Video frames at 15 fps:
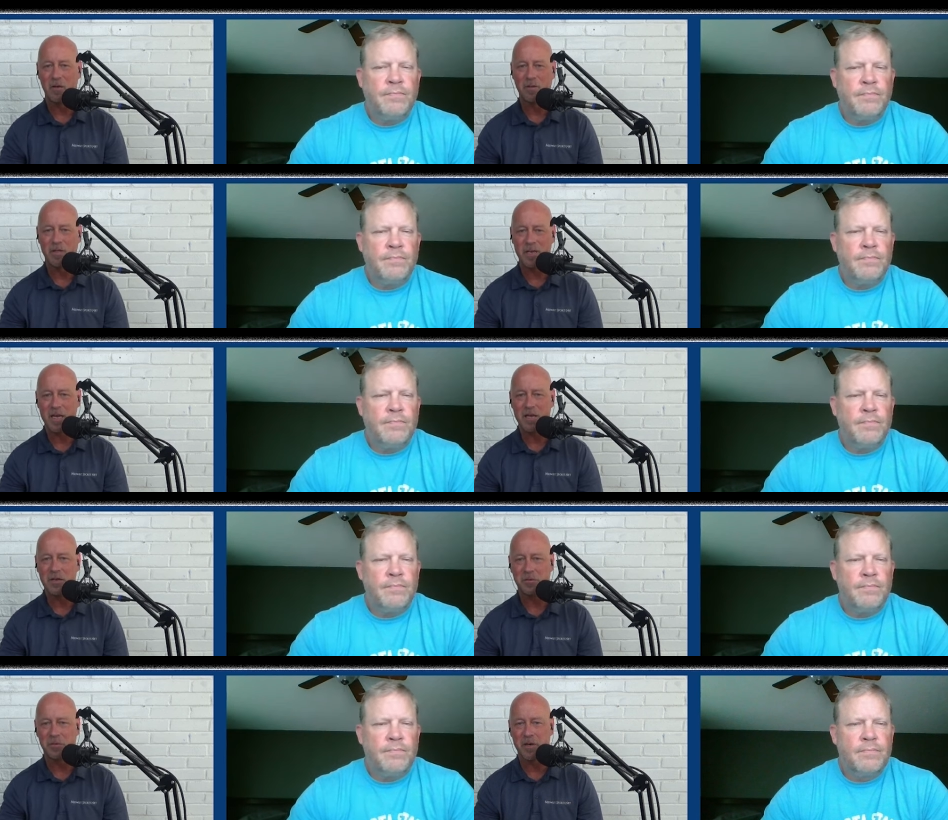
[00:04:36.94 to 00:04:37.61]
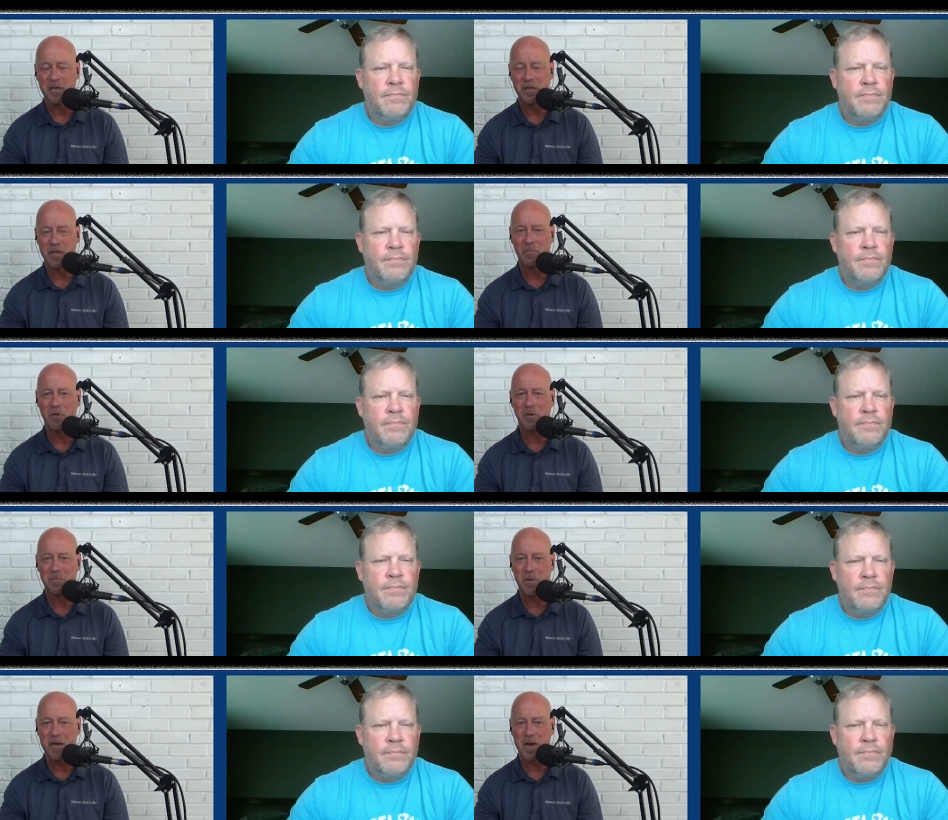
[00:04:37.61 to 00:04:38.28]
Speaker 1: with an injury.
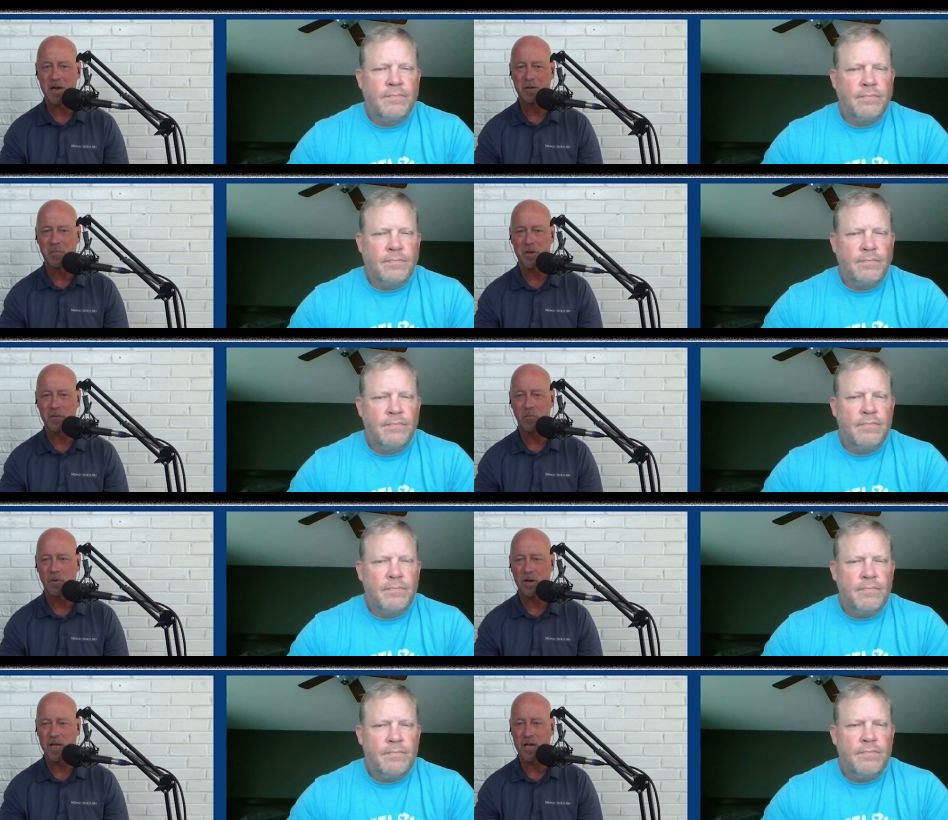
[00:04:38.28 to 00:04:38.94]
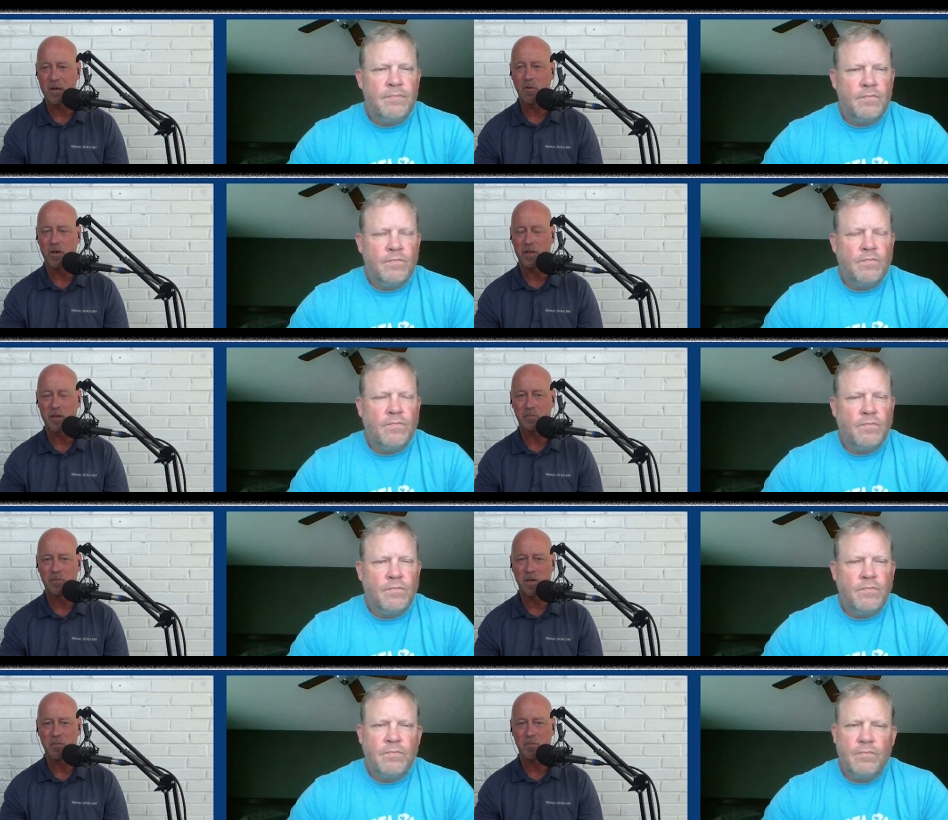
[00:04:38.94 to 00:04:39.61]
Numbers may not have been what he wanted
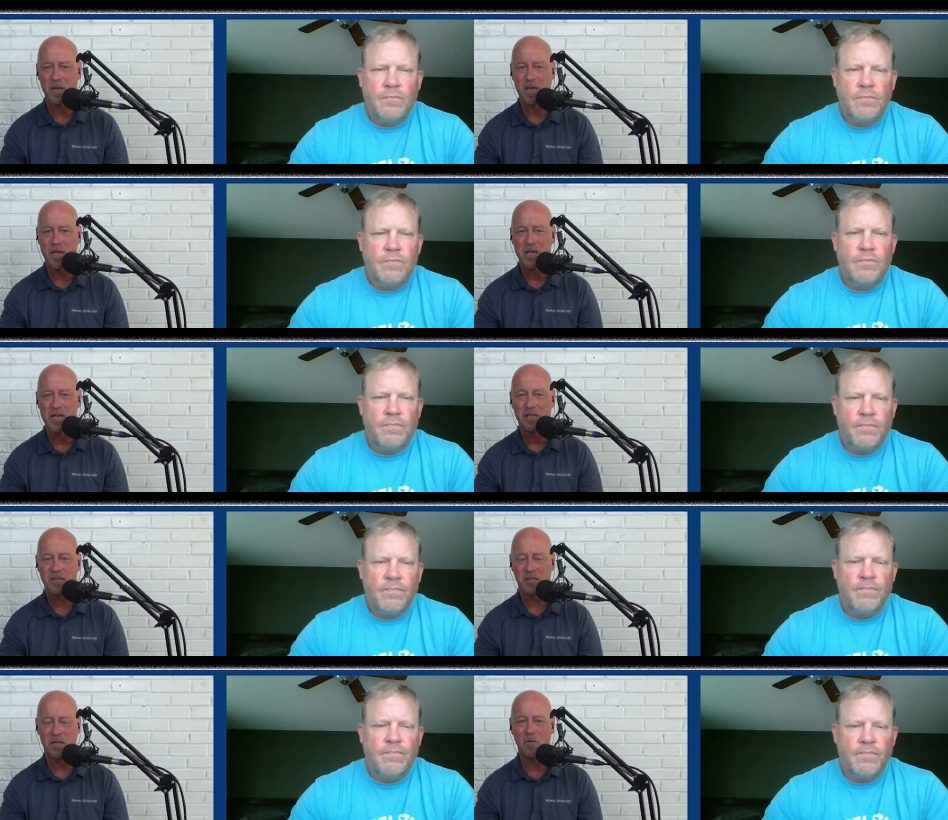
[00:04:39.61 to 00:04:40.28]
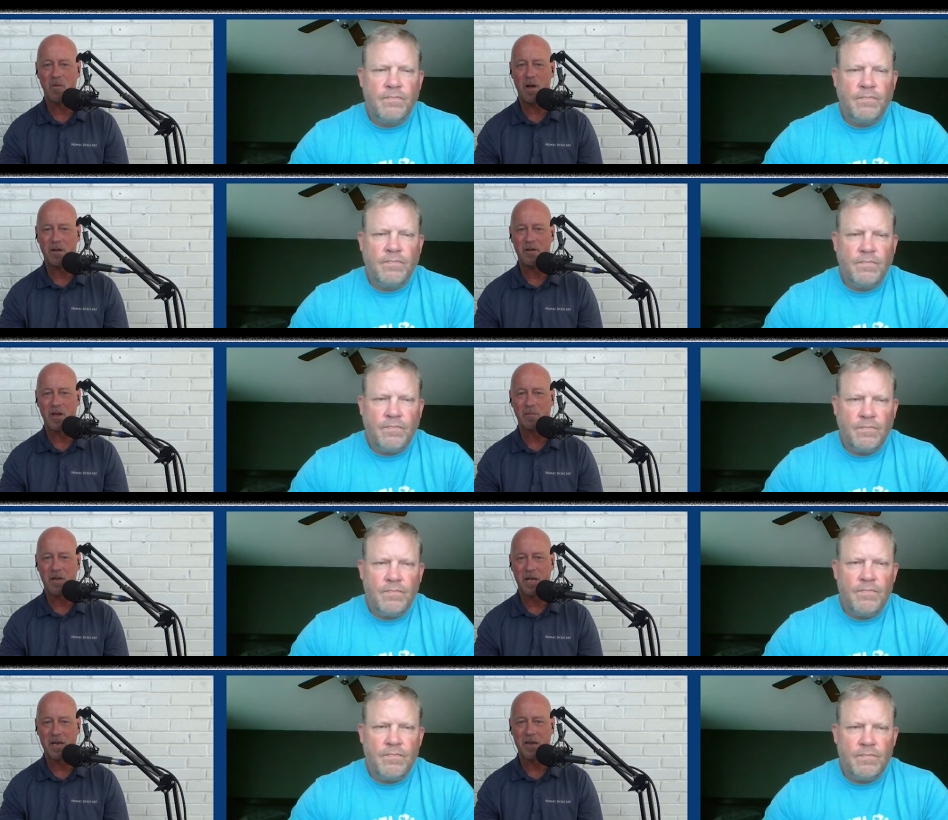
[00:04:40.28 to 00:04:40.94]
them to be. Still wound
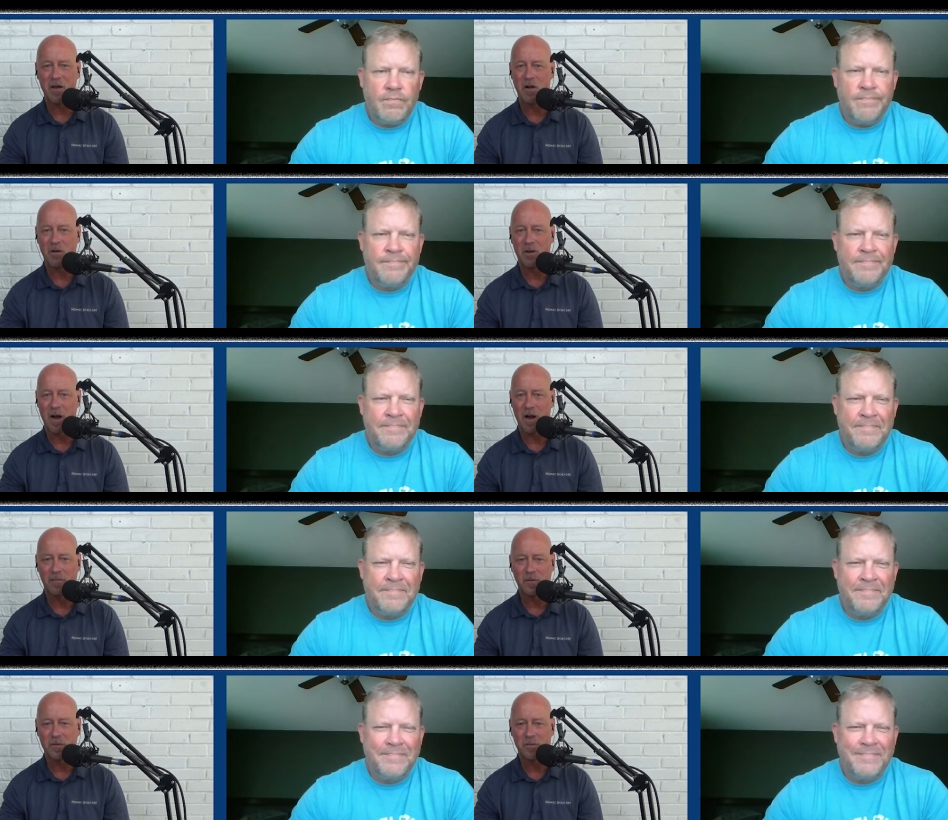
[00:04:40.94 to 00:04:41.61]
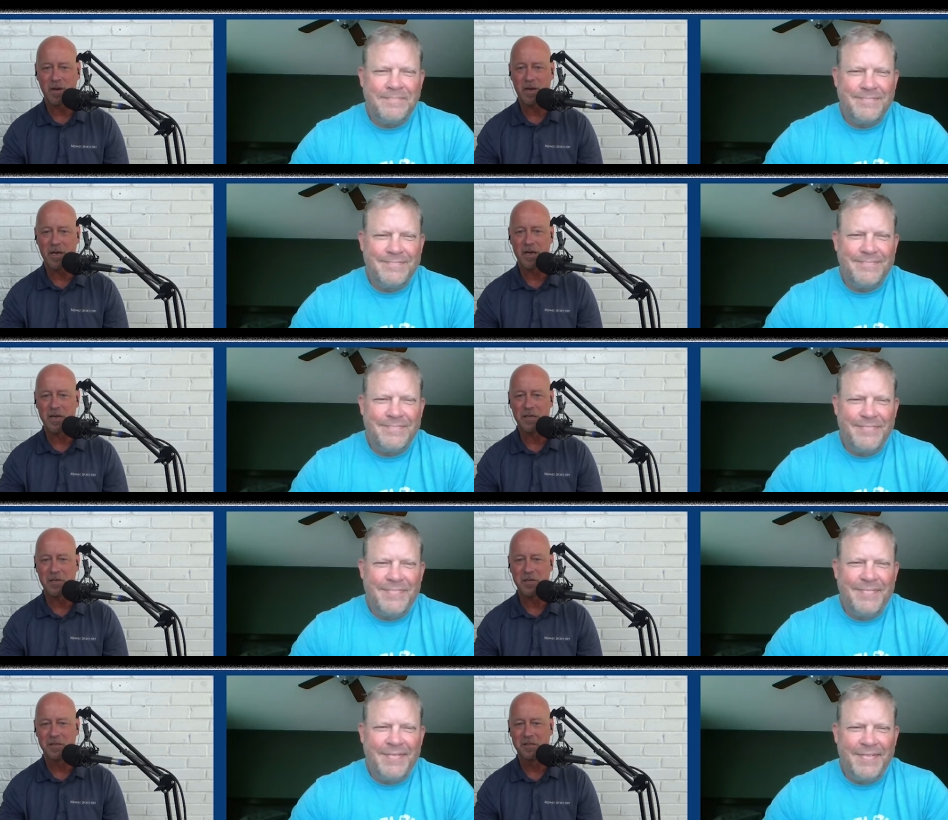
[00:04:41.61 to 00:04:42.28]
up getting all conference
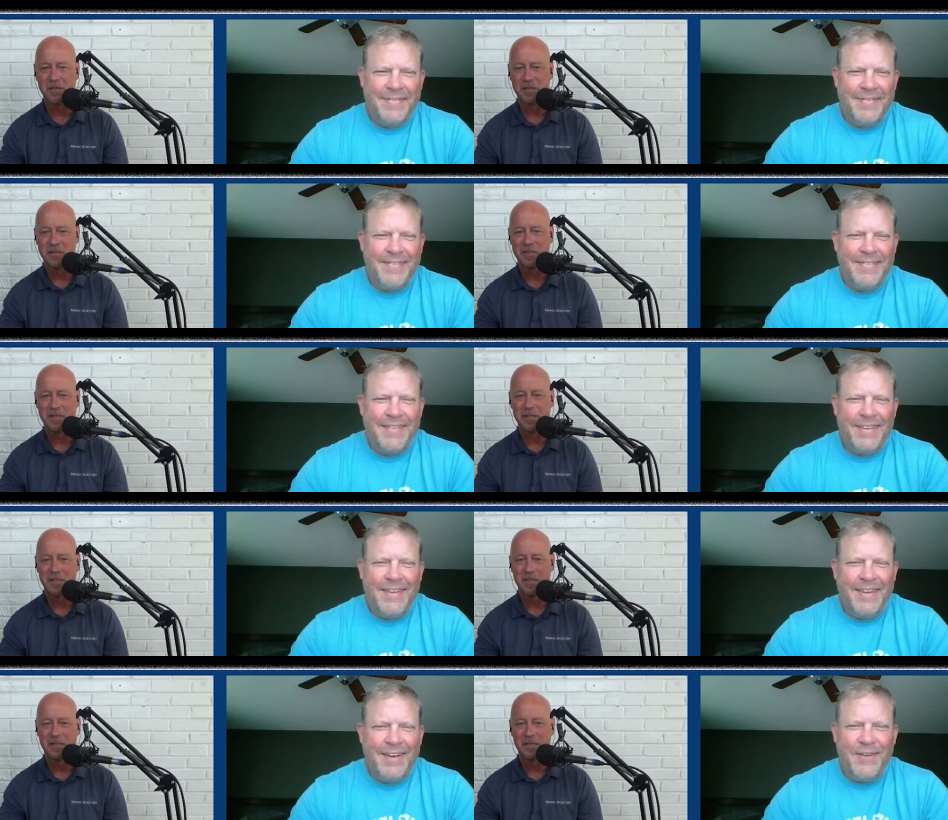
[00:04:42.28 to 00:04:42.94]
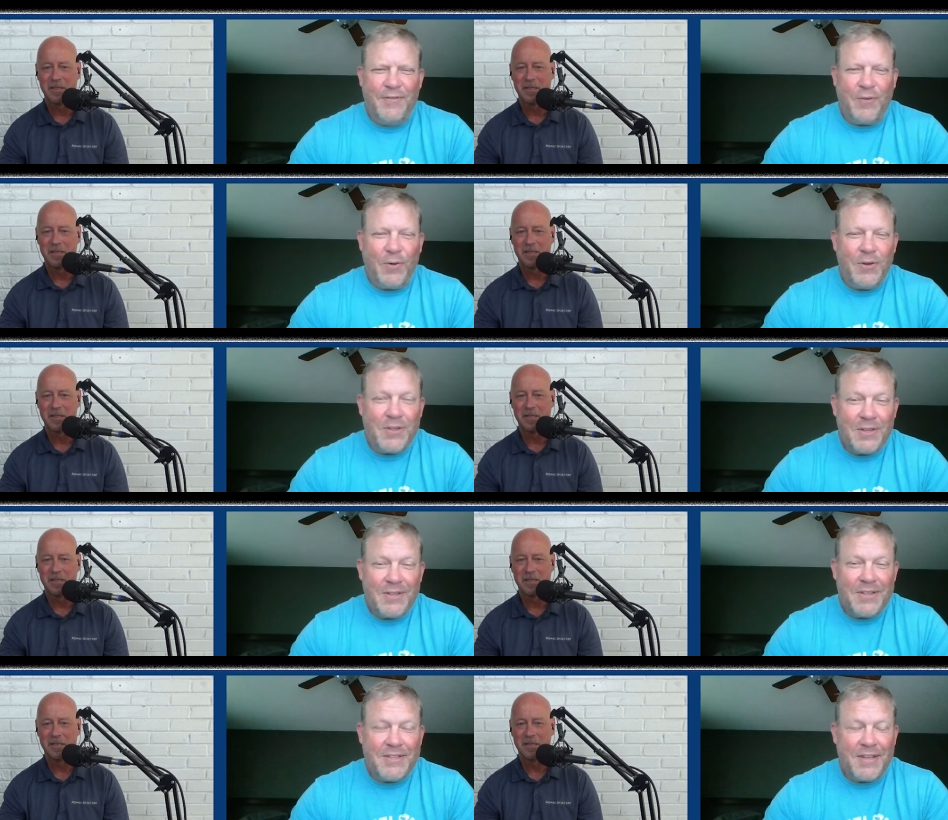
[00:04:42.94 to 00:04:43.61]
recognition.
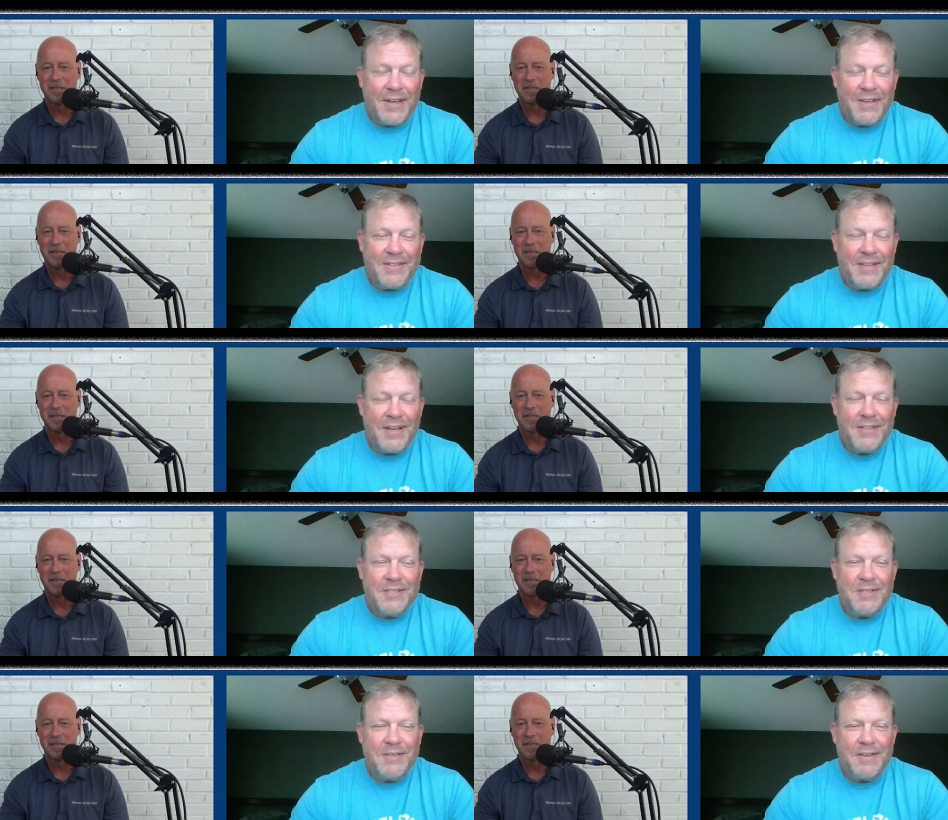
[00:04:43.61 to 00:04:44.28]
Speaker 2: Unfortunately, Tice hasn't